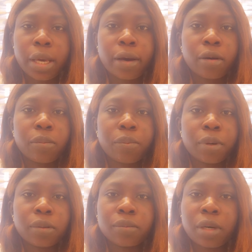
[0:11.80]
help.
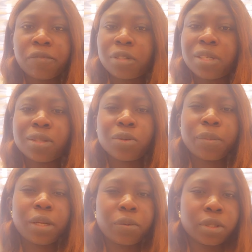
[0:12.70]
I've gotten so
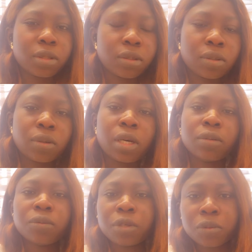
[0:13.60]
many questions on
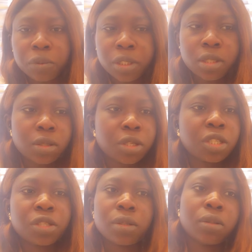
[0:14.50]
how do we do
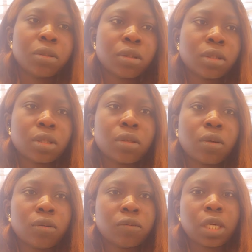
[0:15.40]
registrations and
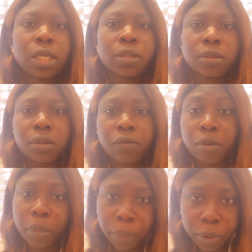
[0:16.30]
all of that. So if
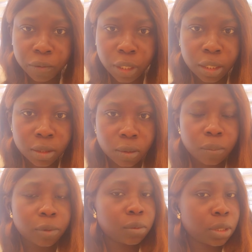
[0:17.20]
you're a member of Dynace
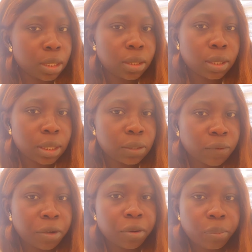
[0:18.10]
Global, this is
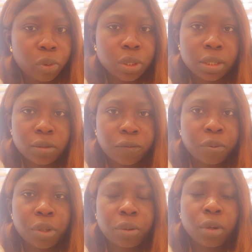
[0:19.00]
very important
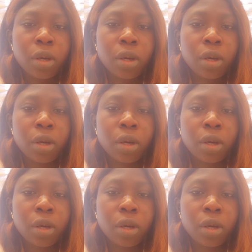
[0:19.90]
for you.